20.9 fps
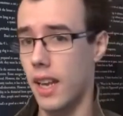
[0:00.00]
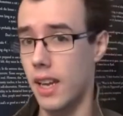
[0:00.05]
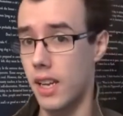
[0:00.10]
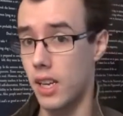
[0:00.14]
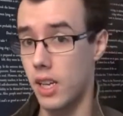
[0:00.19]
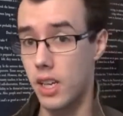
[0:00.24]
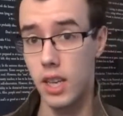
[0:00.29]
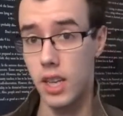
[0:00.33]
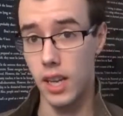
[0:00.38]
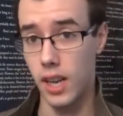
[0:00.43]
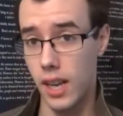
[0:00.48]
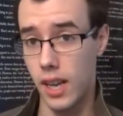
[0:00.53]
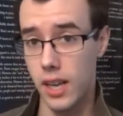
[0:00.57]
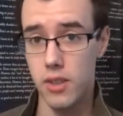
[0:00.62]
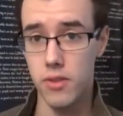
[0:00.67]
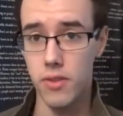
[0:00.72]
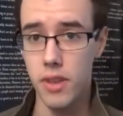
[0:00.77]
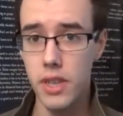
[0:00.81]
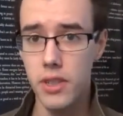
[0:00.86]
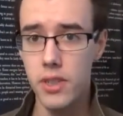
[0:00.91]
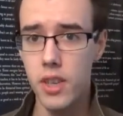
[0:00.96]
they
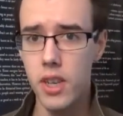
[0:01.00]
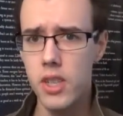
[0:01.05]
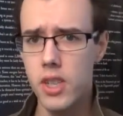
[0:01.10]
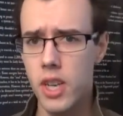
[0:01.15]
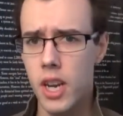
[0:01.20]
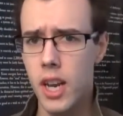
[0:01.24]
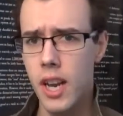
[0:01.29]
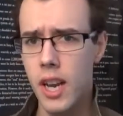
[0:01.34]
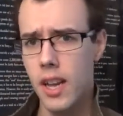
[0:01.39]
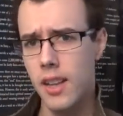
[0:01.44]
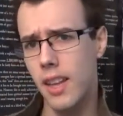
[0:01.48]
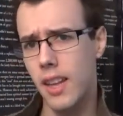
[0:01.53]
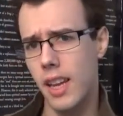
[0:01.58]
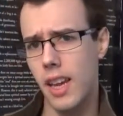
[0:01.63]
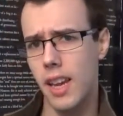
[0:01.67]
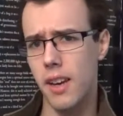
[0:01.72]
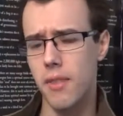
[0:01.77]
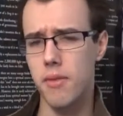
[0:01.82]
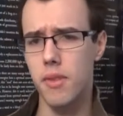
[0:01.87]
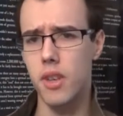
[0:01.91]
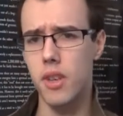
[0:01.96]
collect research, they
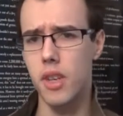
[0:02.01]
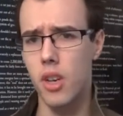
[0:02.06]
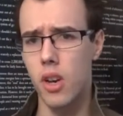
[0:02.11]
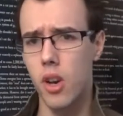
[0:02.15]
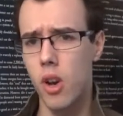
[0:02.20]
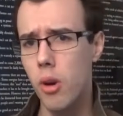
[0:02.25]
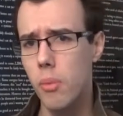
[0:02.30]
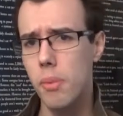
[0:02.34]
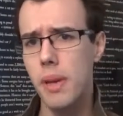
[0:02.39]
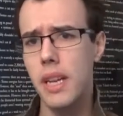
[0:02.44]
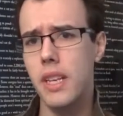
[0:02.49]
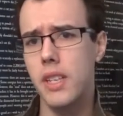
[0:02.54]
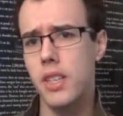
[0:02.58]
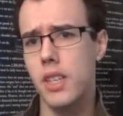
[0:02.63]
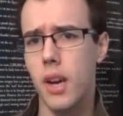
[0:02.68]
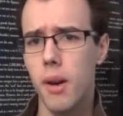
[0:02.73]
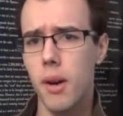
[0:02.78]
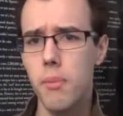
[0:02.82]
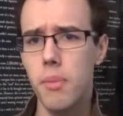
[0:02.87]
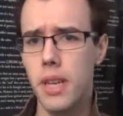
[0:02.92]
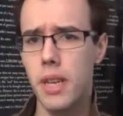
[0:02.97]
have lobbied
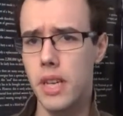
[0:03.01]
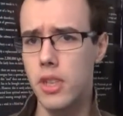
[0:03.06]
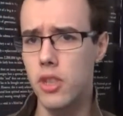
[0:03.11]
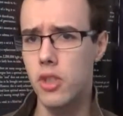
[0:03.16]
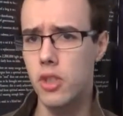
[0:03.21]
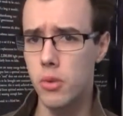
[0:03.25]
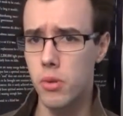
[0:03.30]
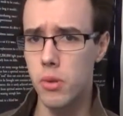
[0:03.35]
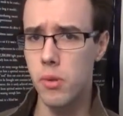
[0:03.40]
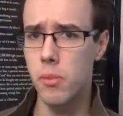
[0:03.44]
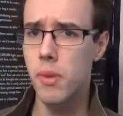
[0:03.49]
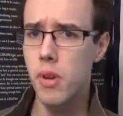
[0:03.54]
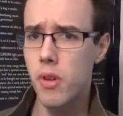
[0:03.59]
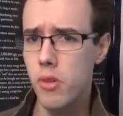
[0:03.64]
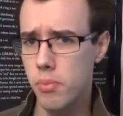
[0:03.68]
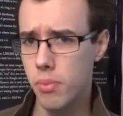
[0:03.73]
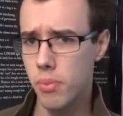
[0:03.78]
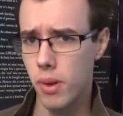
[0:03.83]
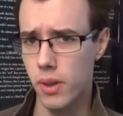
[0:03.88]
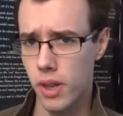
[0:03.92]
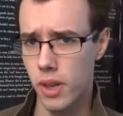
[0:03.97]
companies to
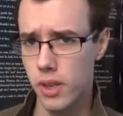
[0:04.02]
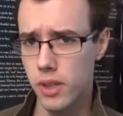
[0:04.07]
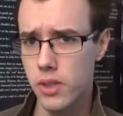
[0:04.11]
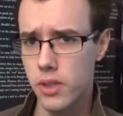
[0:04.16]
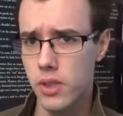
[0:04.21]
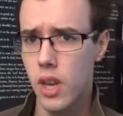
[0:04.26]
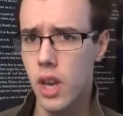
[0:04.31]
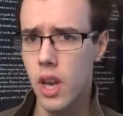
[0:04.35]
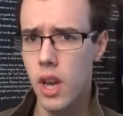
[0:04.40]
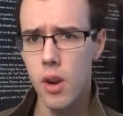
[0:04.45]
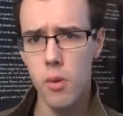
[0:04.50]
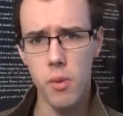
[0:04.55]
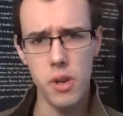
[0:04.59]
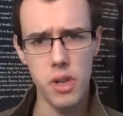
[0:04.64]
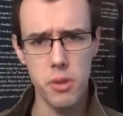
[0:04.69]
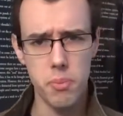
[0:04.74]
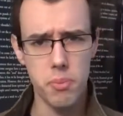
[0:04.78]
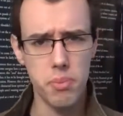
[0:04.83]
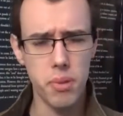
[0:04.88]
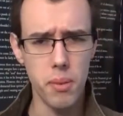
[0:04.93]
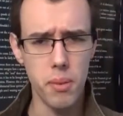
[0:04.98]
remove products
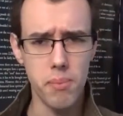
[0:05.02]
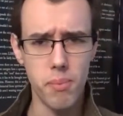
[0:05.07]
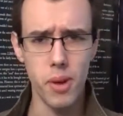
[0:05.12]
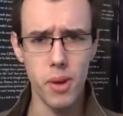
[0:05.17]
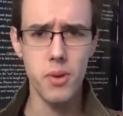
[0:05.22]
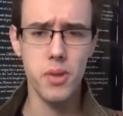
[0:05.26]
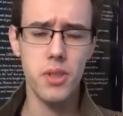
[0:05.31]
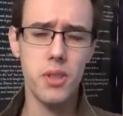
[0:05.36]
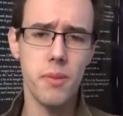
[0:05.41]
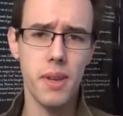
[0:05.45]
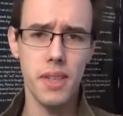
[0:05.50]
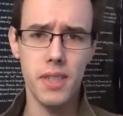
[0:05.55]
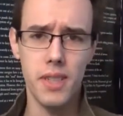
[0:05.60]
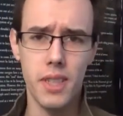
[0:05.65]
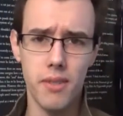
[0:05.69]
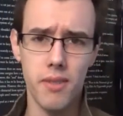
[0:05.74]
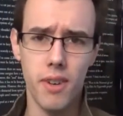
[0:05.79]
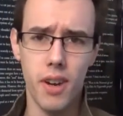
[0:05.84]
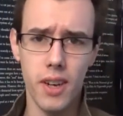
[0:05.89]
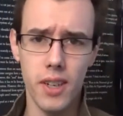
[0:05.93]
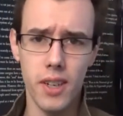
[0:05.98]
which promote
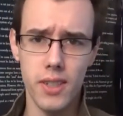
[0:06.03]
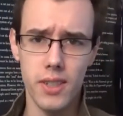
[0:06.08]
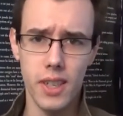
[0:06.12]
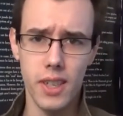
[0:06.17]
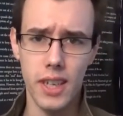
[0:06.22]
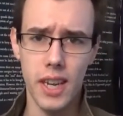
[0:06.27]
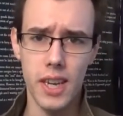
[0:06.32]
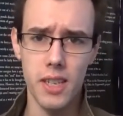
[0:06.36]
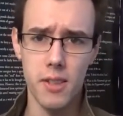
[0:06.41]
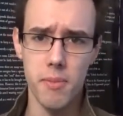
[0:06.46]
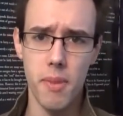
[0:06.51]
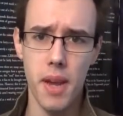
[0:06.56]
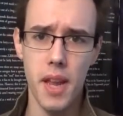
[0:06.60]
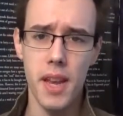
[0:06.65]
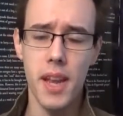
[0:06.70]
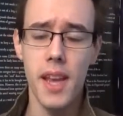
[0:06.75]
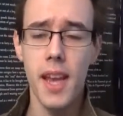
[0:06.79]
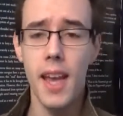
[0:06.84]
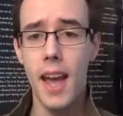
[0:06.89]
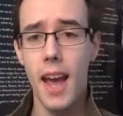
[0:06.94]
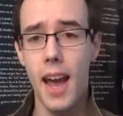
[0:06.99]
domestic violence against men,
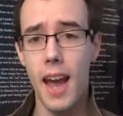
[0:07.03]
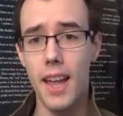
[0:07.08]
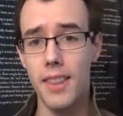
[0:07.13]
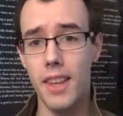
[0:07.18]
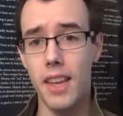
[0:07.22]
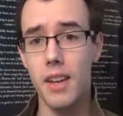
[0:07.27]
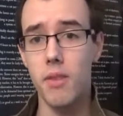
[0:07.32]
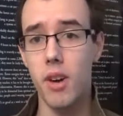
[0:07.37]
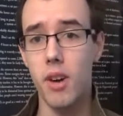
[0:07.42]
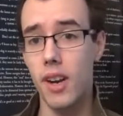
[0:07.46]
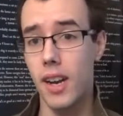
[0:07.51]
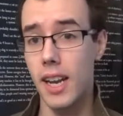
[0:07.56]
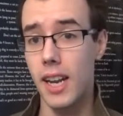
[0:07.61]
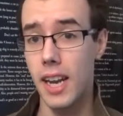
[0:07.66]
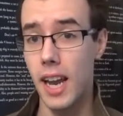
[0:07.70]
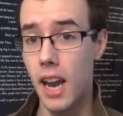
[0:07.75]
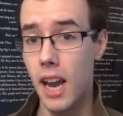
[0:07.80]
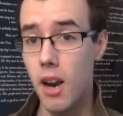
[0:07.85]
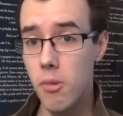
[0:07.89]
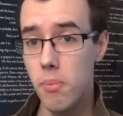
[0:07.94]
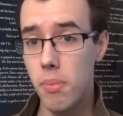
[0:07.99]
and they run
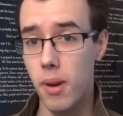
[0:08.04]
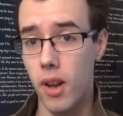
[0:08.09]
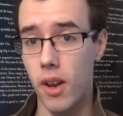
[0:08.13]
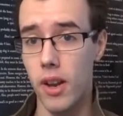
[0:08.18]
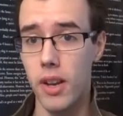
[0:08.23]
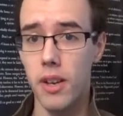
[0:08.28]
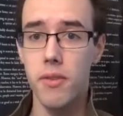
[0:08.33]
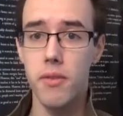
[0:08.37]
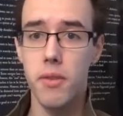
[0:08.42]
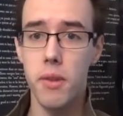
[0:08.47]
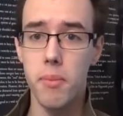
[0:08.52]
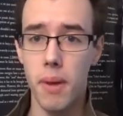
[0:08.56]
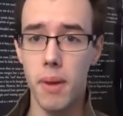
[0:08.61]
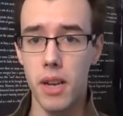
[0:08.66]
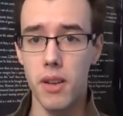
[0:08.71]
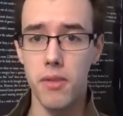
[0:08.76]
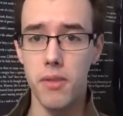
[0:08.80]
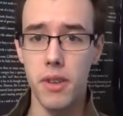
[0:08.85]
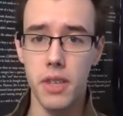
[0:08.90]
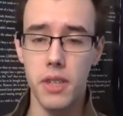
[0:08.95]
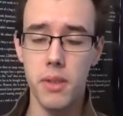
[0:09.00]
a helpline for
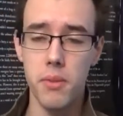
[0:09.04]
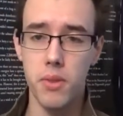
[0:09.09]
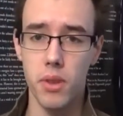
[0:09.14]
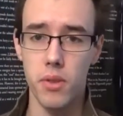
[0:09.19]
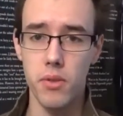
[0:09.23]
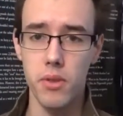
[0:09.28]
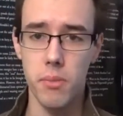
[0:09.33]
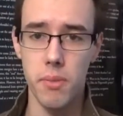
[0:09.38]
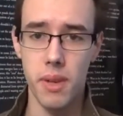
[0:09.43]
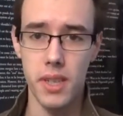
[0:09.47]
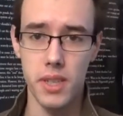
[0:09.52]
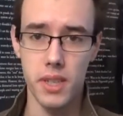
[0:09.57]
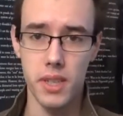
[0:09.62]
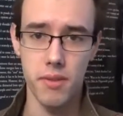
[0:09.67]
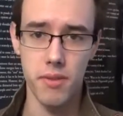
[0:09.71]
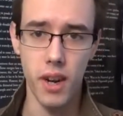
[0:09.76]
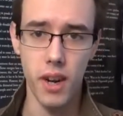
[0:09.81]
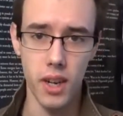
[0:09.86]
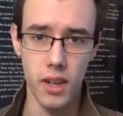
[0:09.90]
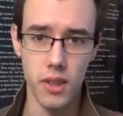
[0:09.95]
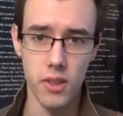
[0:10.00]
male victims of domestic
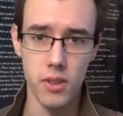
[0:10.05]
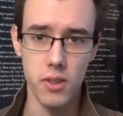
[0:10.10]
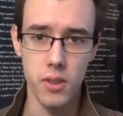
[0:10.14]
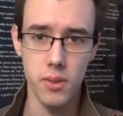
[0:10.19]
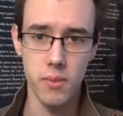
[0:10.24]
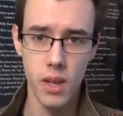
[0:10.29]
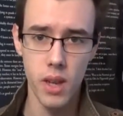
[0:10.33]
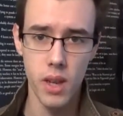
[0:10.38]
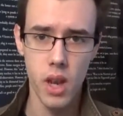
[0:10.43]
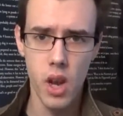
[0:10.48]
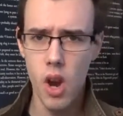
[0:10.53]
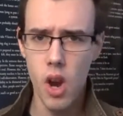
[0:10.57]
violence.